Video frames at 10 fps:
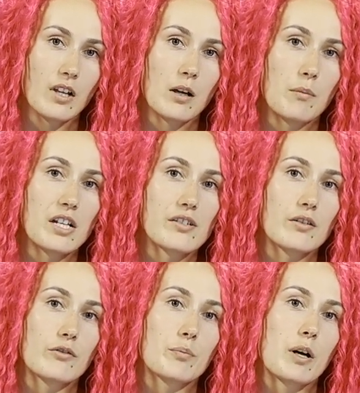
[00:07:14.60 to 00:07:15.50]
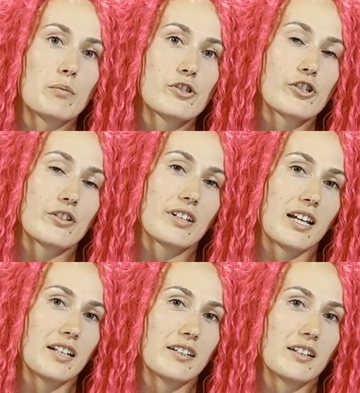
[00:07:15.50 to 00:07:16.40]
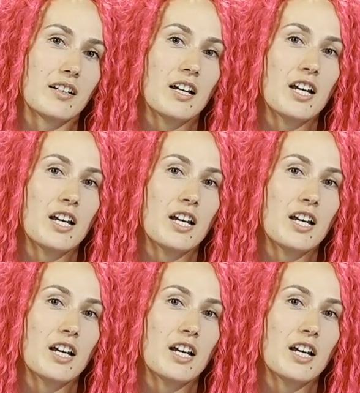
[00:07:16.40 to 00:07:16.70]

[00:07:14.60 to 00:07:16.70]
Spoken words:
Based on our publisher data,